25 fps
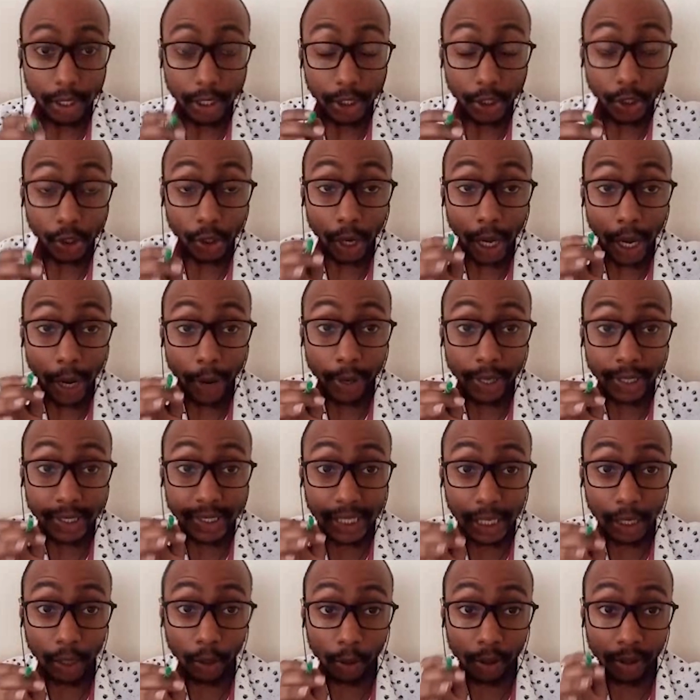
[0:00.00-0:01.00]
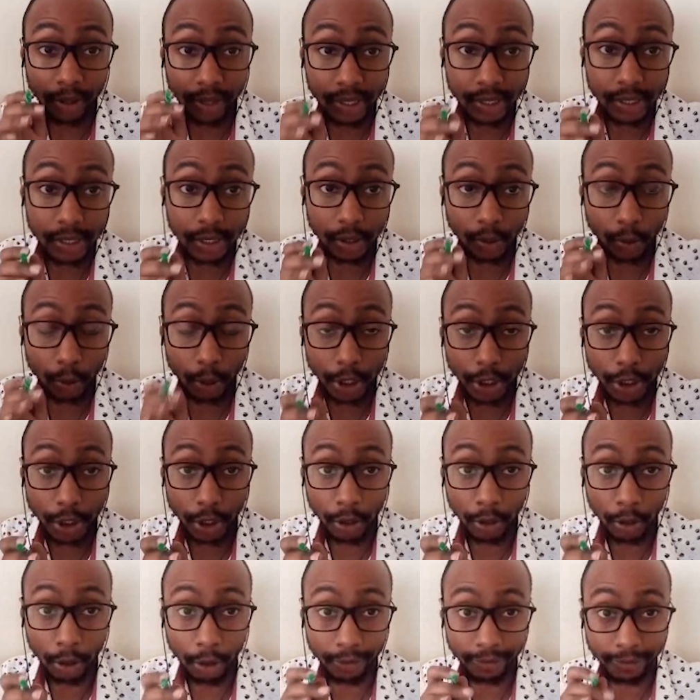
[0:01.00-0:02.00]
So I will tackle this
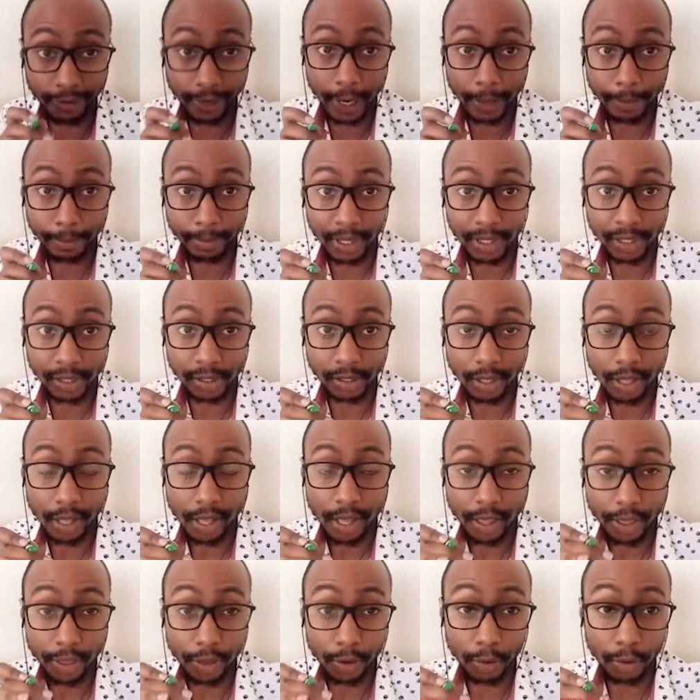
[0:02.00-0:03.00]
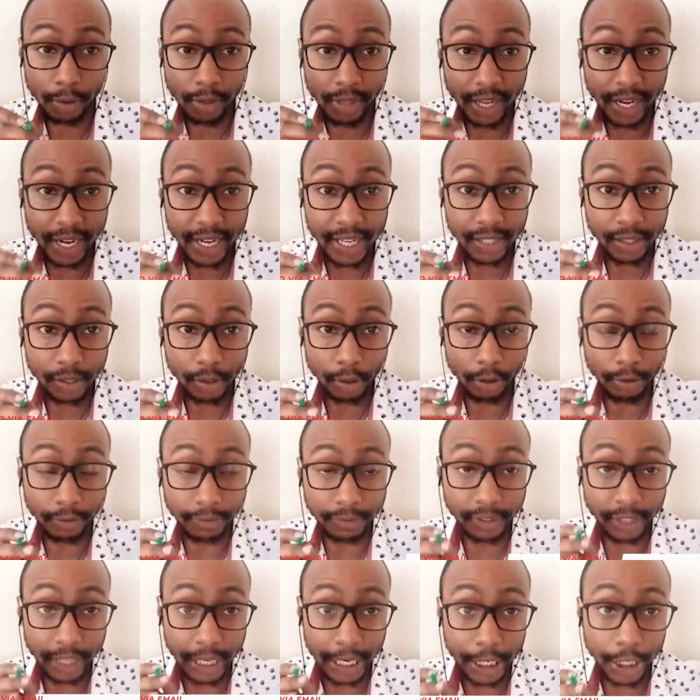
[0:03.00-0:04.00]
question of numbers through the lens
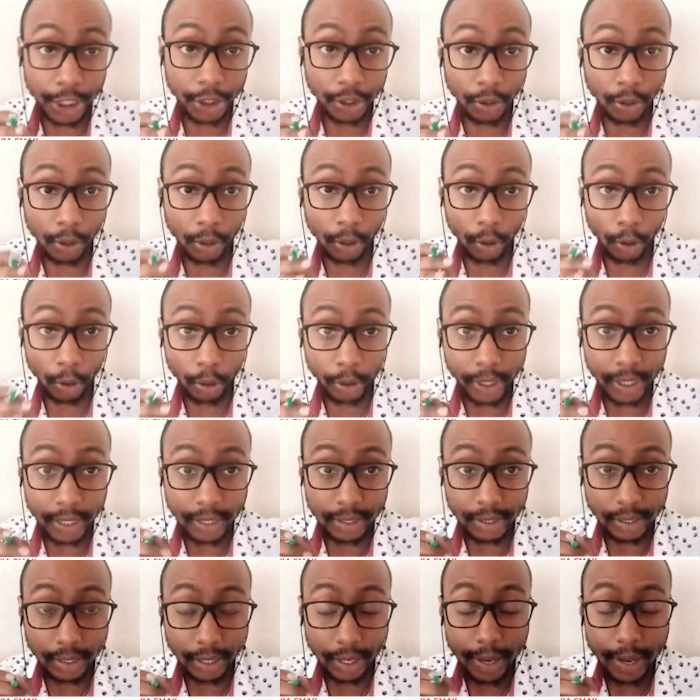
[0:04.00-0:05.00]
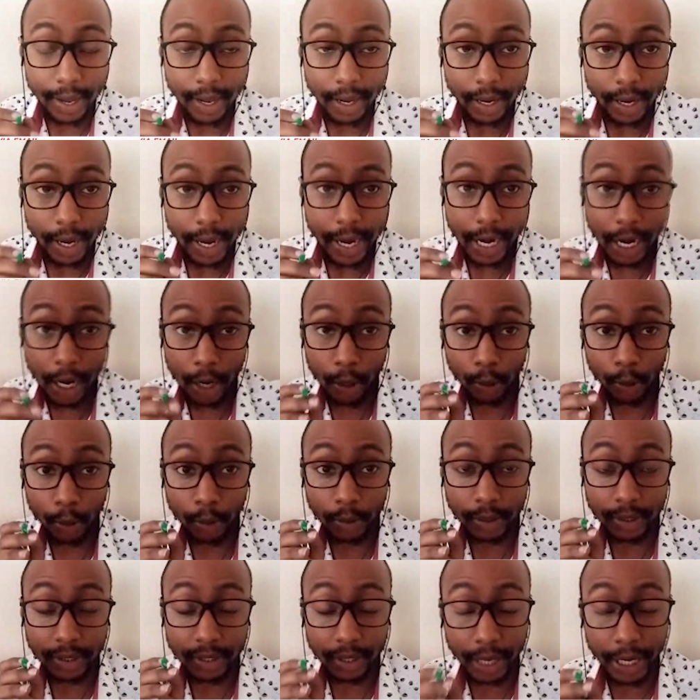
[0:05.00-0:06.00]
of traditional audience. Now,
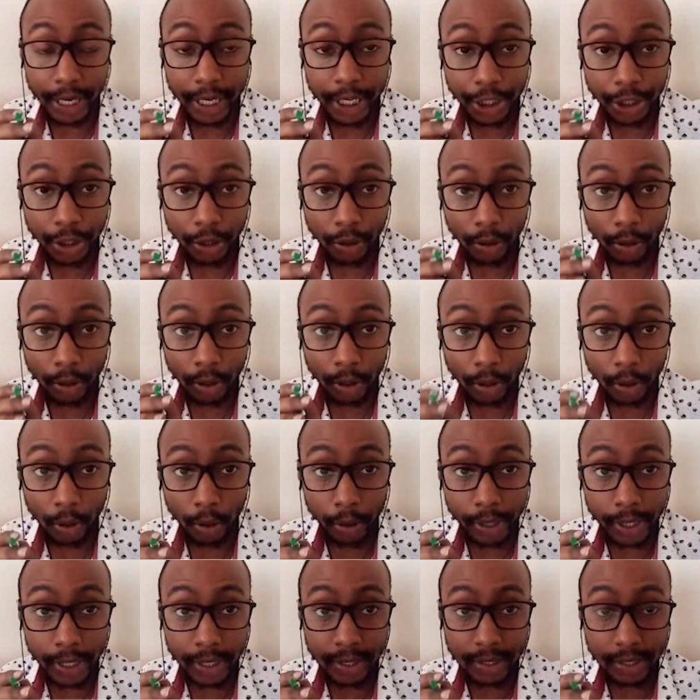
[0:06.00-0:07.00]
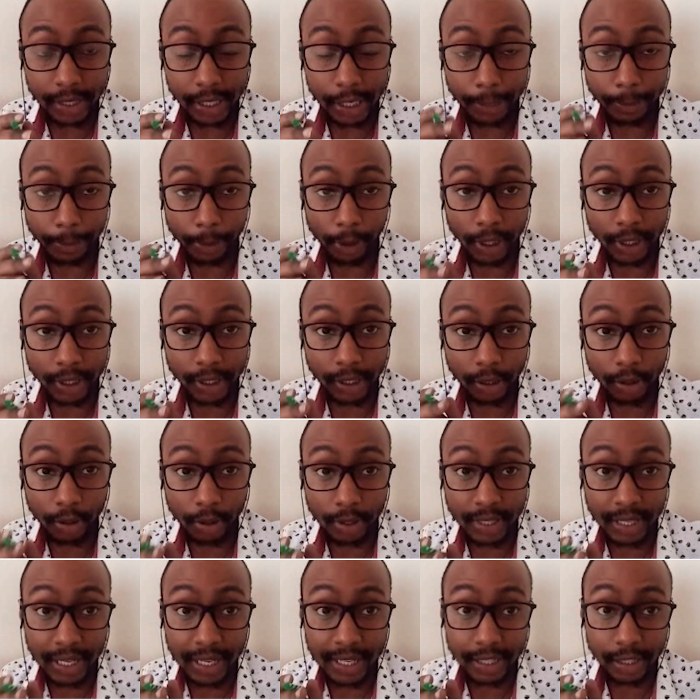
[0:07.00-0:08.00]
traditional audience in
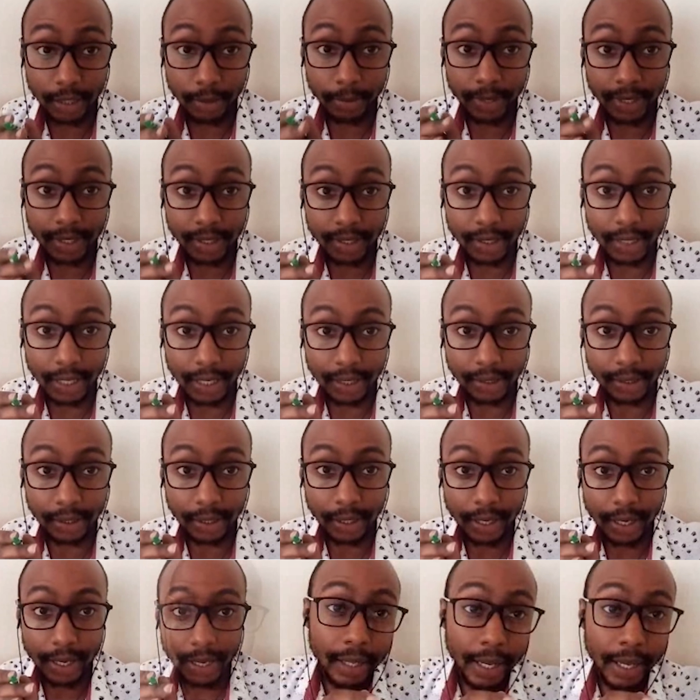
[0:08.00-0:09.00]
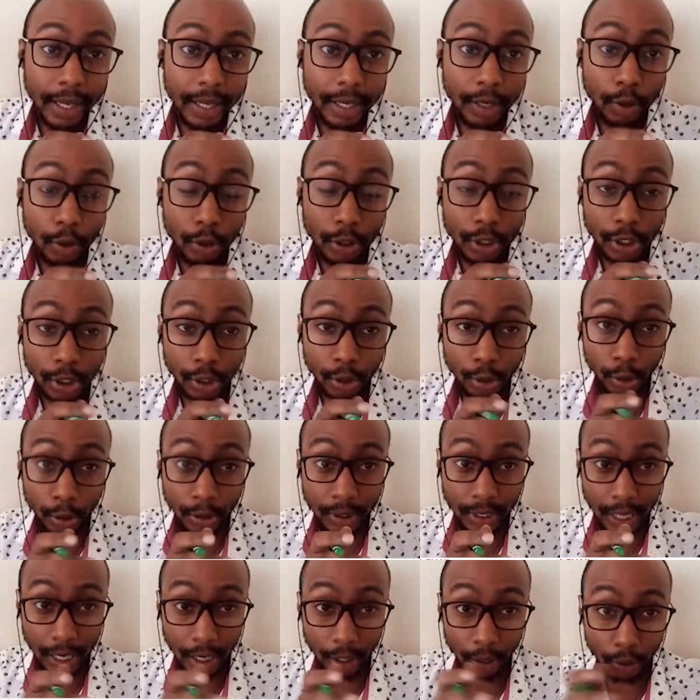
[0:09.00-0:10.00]
political science means that they
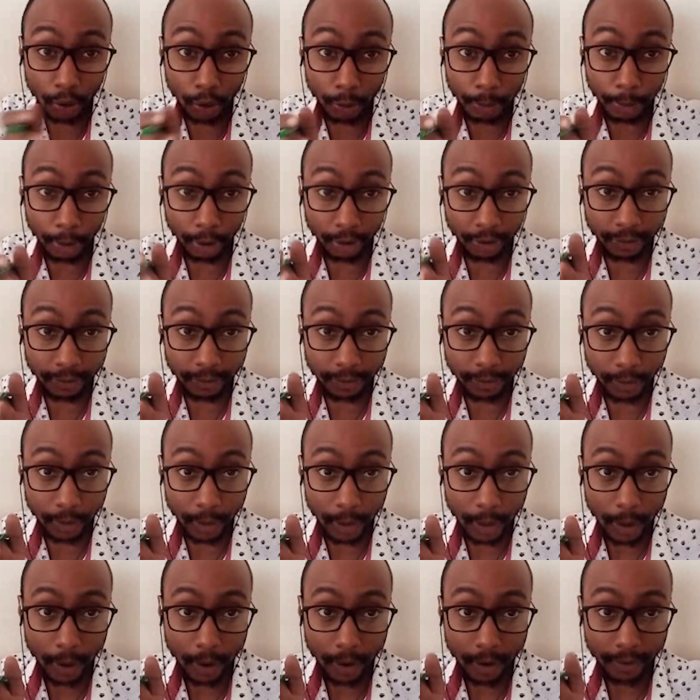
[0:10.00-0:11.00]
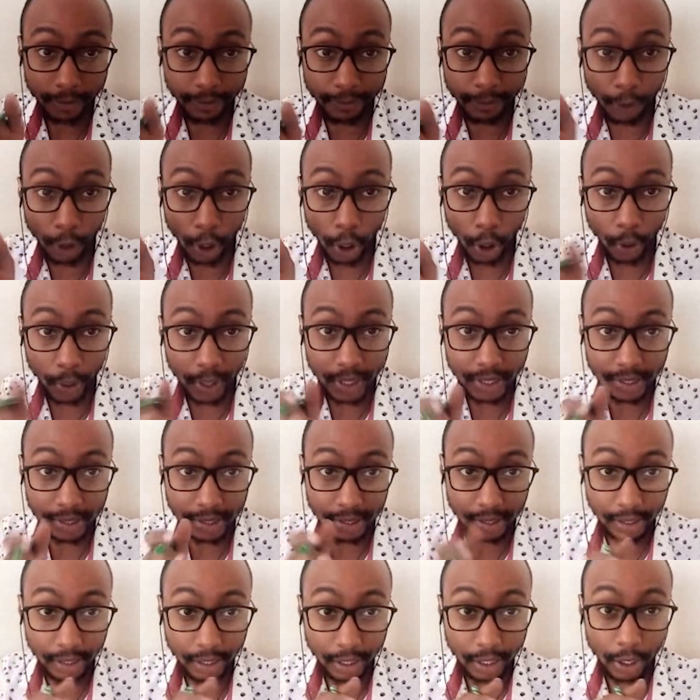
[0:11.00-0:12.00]
constitute a group of
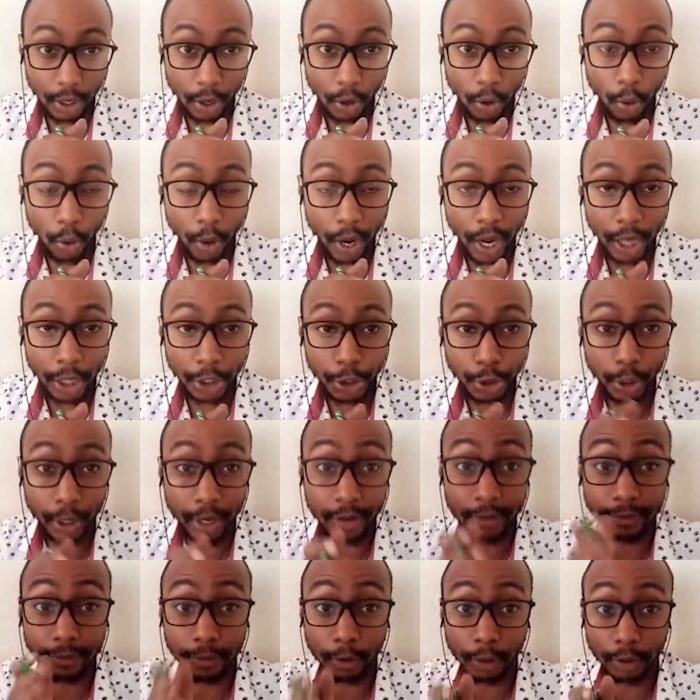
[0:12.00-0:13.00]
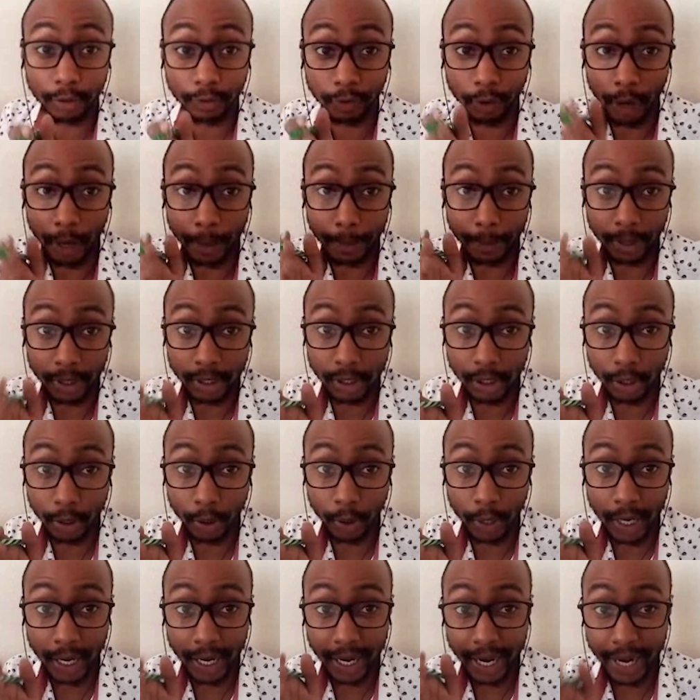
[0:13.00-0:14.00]
followers who actually vote for a
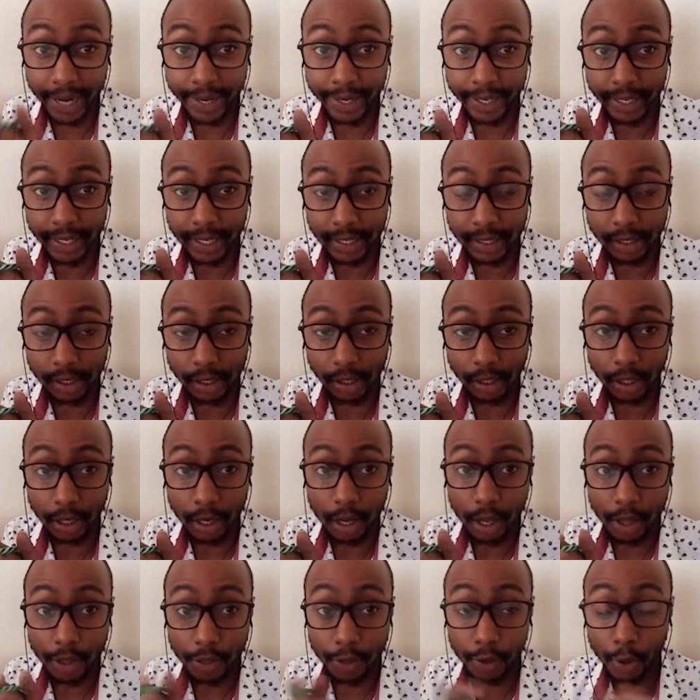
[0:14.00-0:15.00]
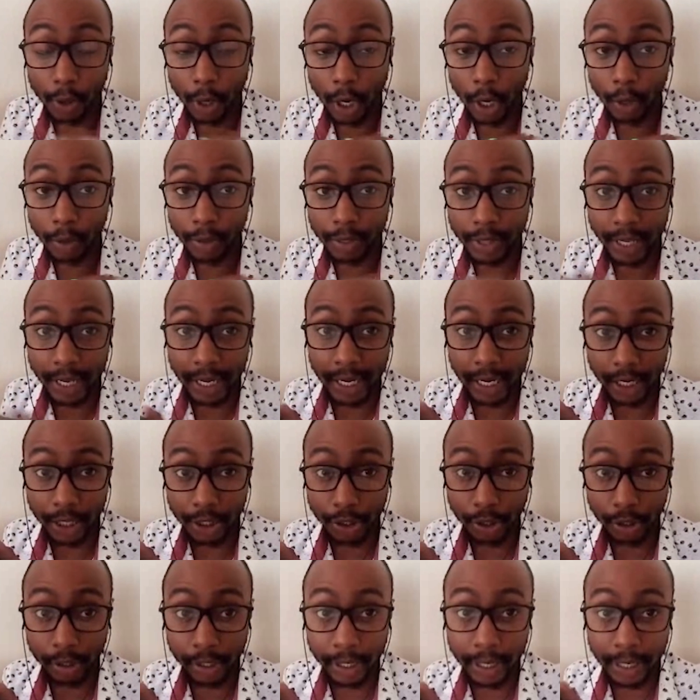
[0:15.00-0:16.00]
particular candidate throughout the
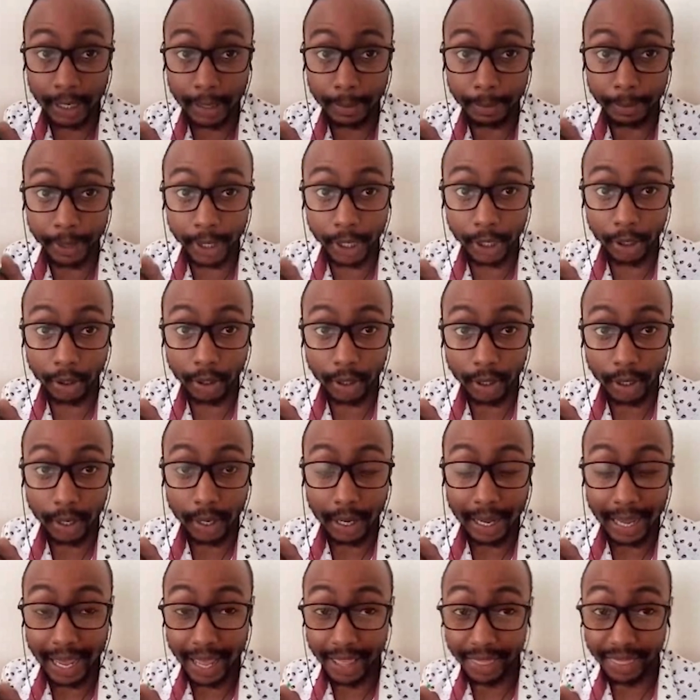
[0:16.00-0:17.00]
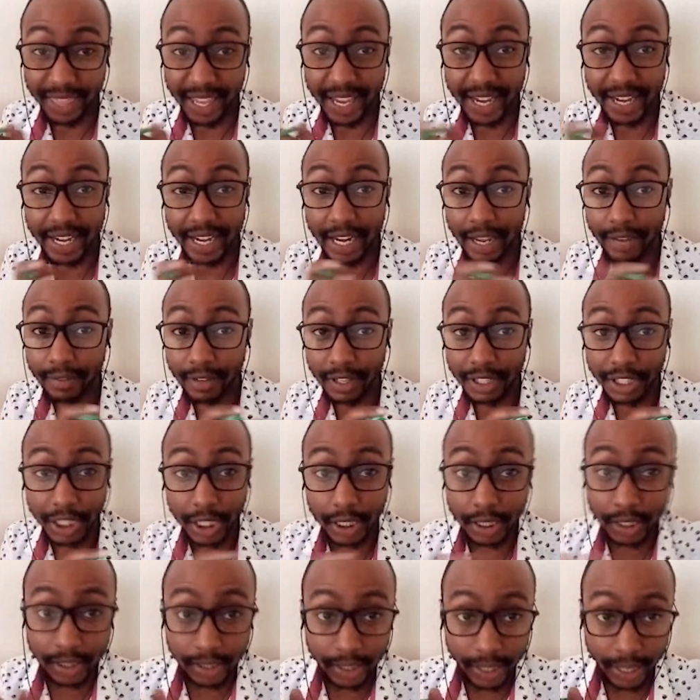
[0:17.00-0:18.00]
electioneering period, and they never
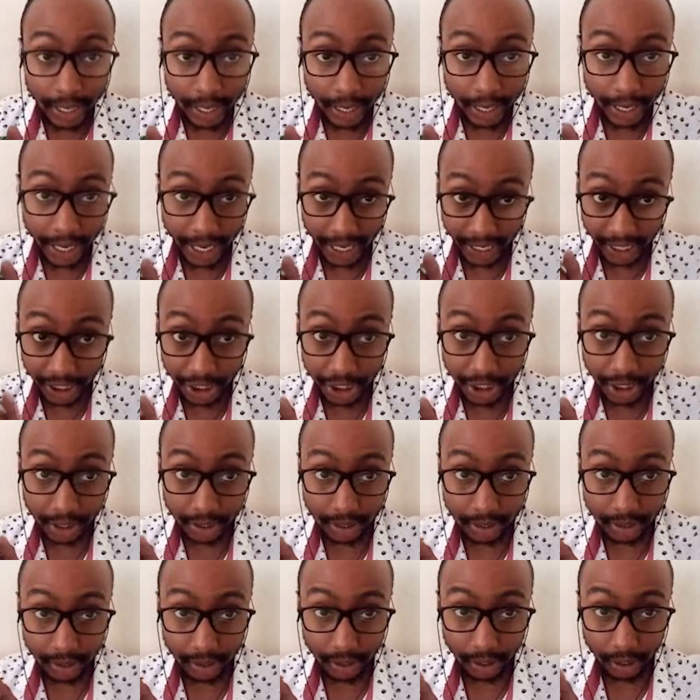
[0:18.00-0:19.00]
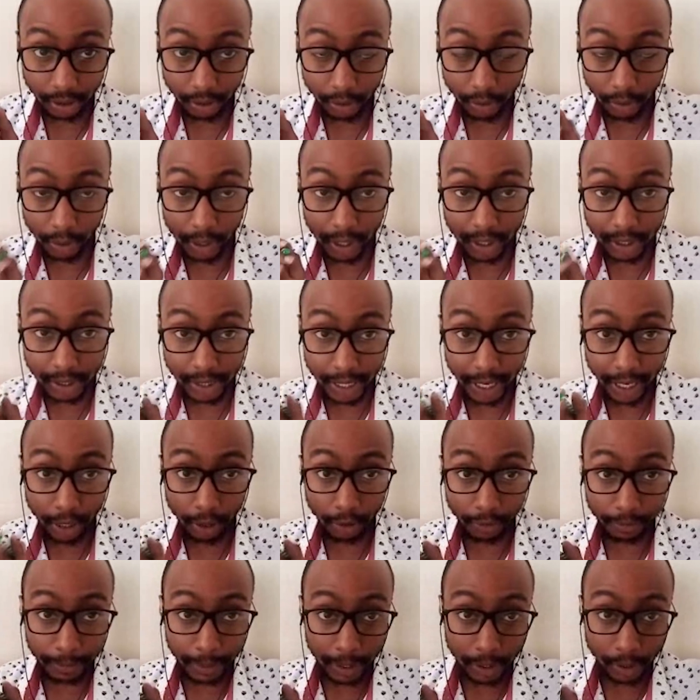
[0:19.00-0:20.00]
change their allegiance to that
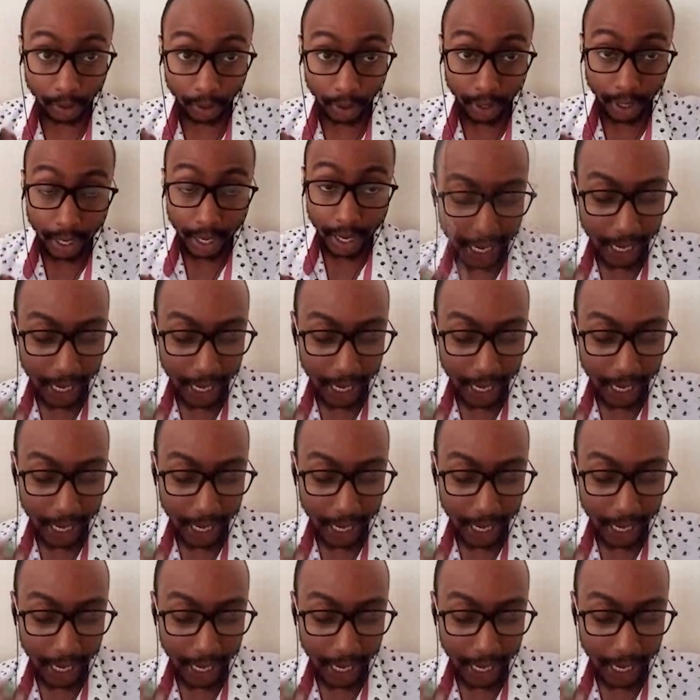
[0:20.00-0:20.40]
kind of person.